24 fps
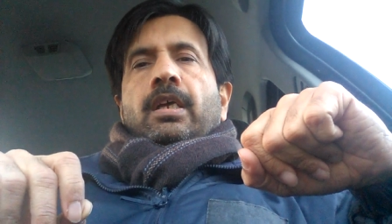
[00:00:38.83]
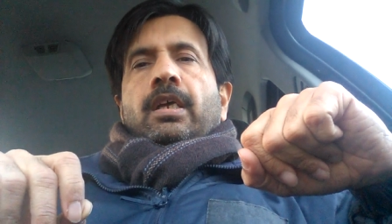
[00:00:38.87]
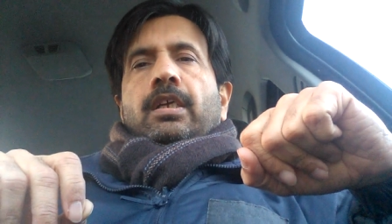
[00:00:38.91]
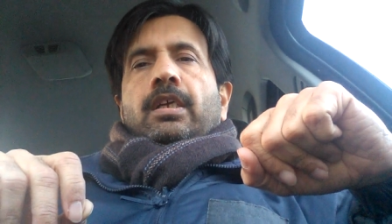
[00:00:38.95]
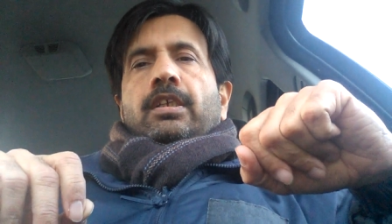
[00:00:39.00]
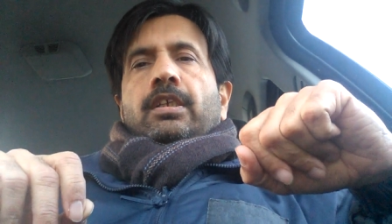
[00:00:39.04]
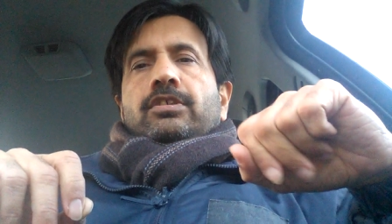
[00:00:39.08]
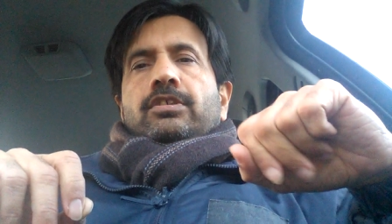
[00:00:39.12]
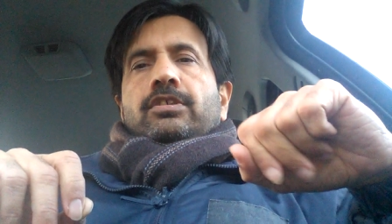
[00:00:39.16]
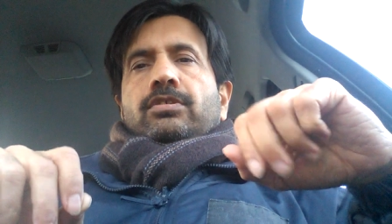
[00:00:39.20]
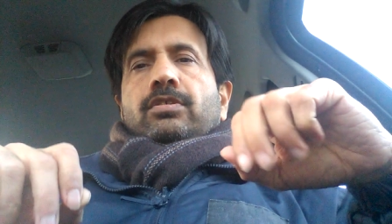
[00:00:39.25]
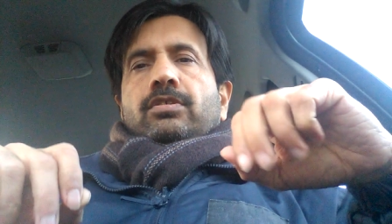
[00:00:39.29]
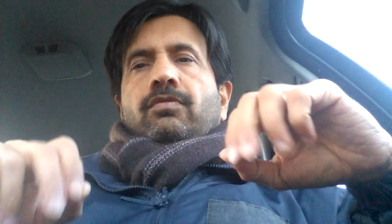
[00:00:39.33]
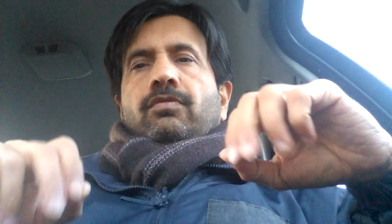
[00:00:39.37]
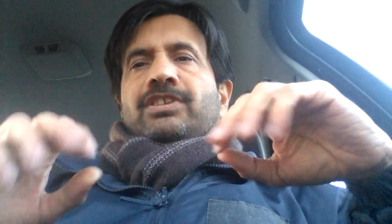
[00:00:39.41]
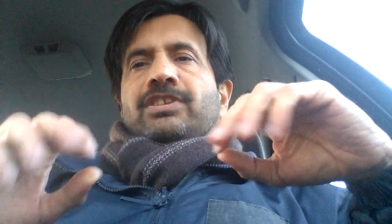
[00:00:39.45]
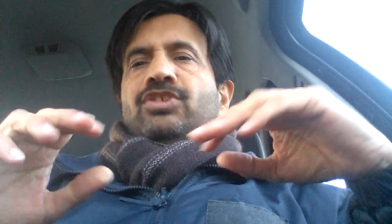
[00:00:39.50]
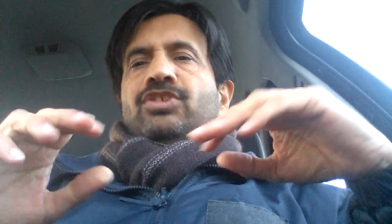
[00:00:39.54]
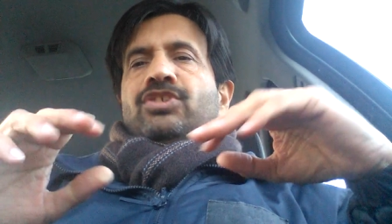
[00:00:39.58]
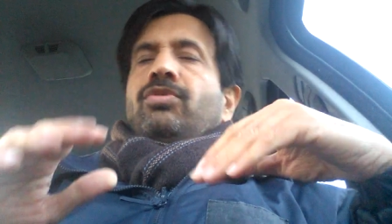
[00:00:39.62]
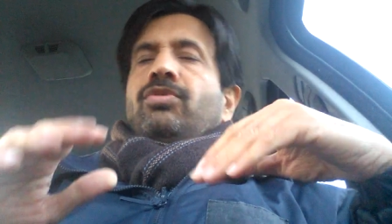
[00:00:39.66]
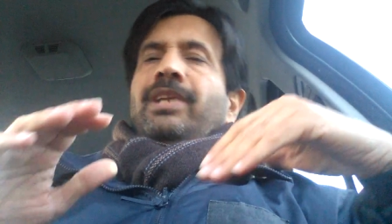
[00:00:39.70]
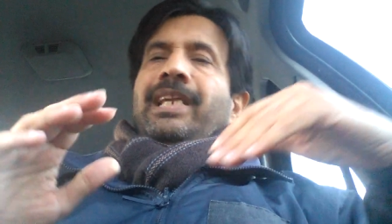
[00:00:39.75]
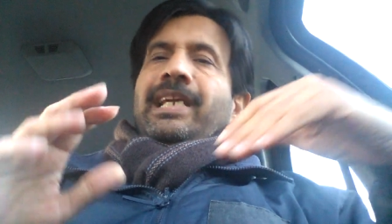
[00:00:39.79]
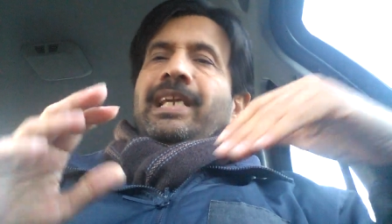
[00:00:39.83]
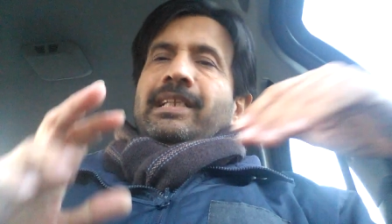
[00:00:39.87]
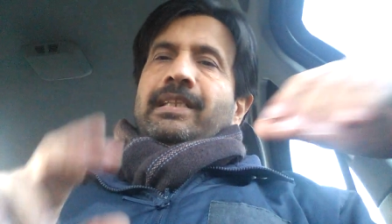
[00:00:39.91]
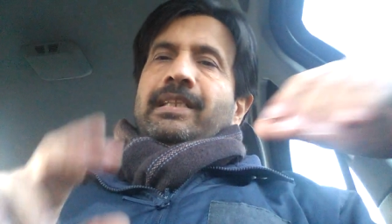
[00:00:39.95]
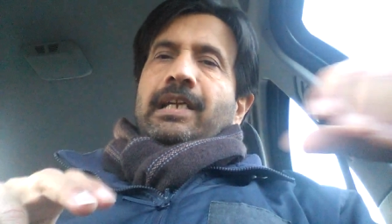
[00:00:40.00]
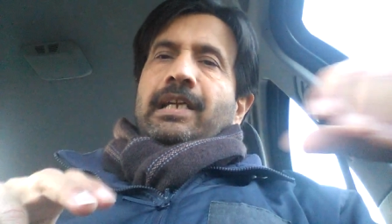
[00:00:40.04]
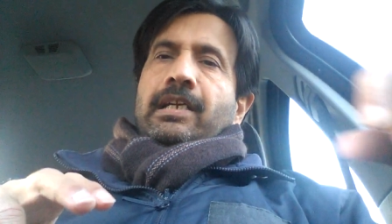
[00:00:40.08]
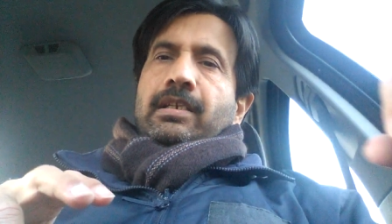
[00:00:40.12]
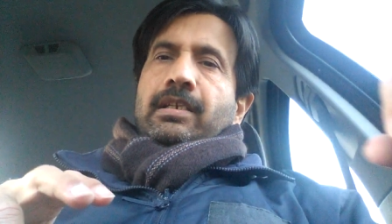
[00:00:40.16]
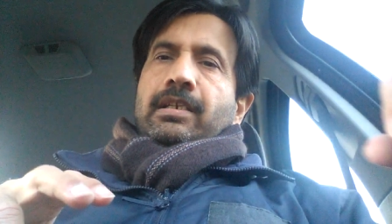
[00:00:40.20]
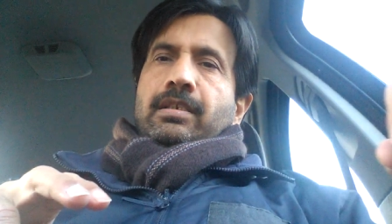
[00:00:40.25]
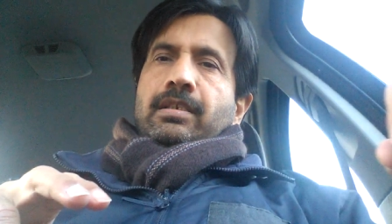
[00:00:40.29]
uh, so once you click
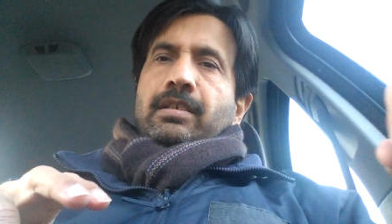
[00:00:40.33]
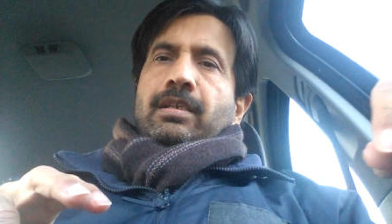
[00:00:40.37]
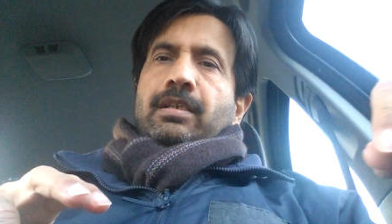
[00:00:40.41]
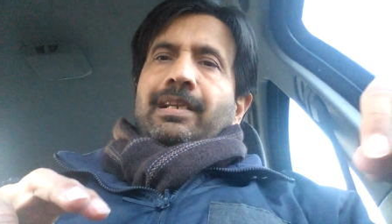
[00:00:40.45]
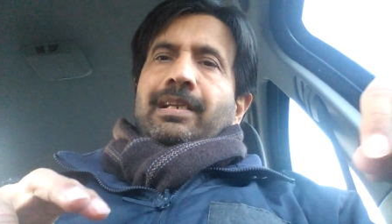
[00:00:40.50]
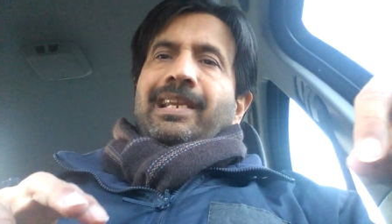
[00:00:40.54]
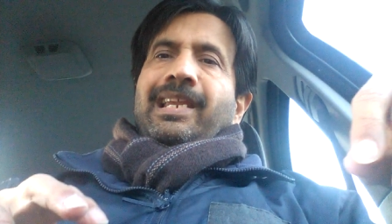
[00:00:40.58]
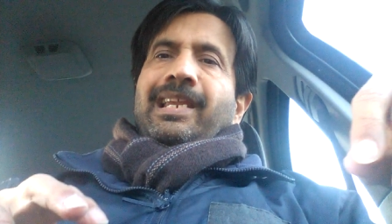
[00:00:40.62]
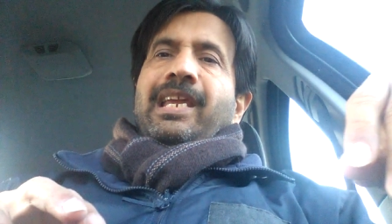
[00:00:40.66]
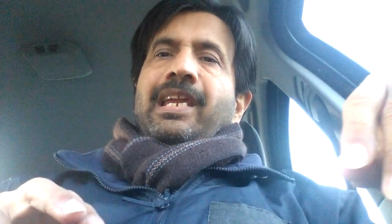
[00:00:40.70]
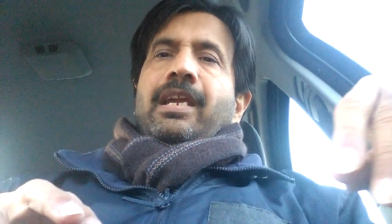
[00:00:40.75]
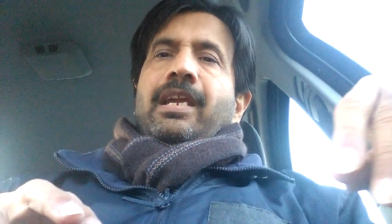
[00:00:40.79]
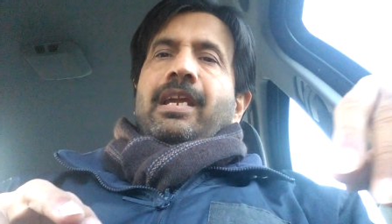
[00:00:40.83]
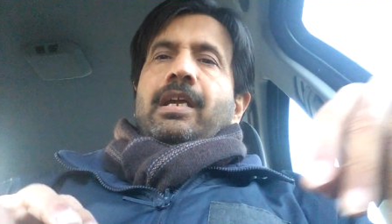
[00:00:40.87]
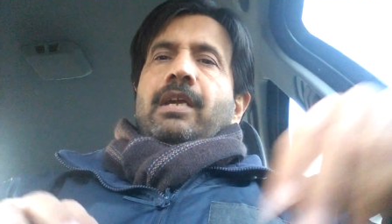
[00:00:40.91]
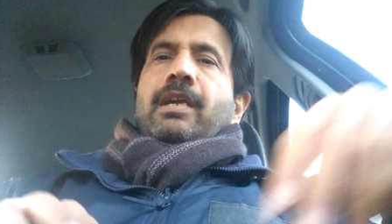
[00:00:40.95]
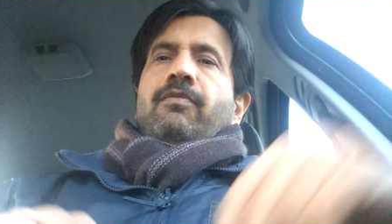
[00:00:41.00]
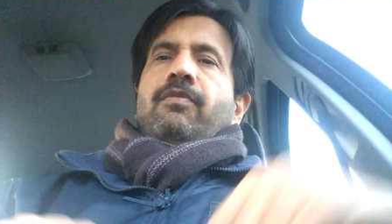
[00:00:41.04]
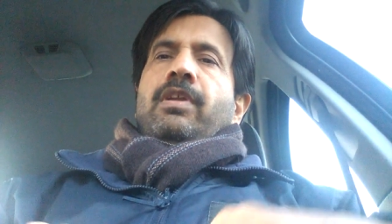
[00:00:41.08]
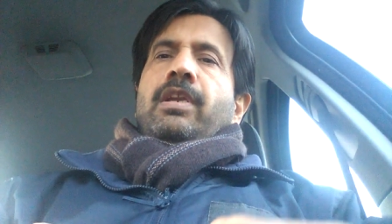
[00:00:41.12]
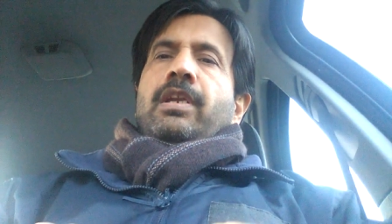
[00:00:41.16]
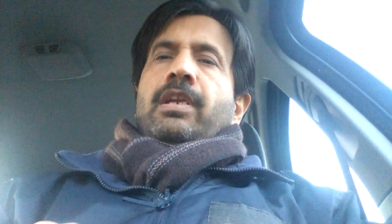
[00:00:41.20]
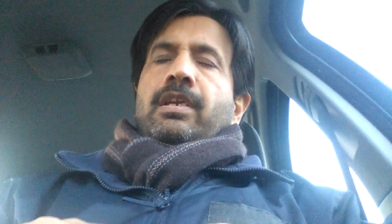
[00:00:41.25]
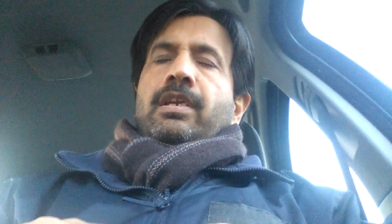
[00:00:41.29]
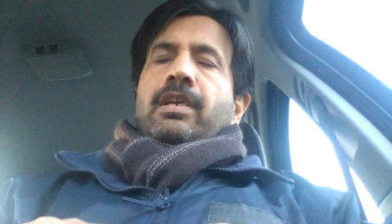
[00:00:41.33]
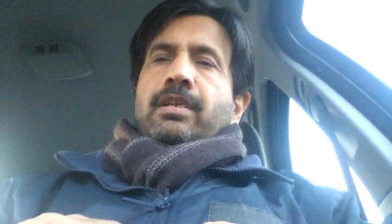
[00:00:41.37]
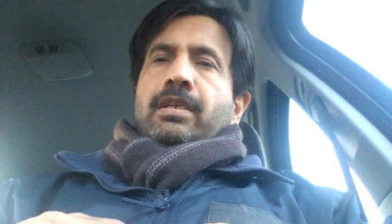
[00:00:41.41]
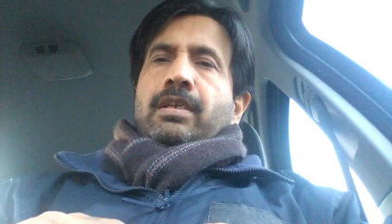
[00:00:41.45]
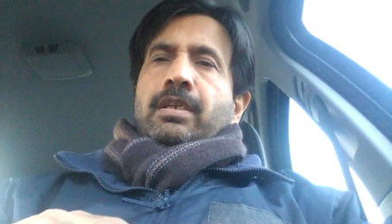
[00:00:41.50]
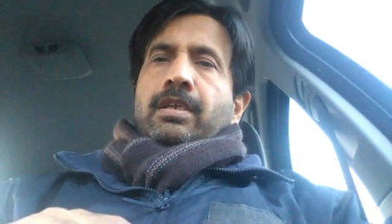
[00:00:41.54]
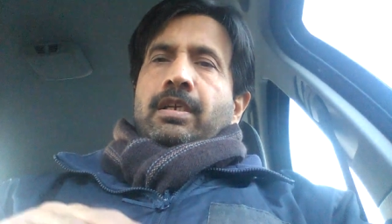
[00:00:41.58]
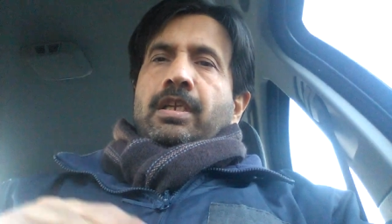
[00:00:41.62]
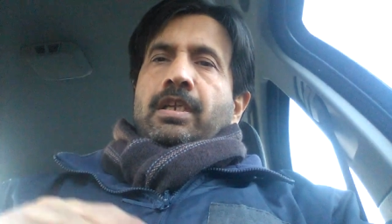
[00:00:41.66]
that uh, link it will uh,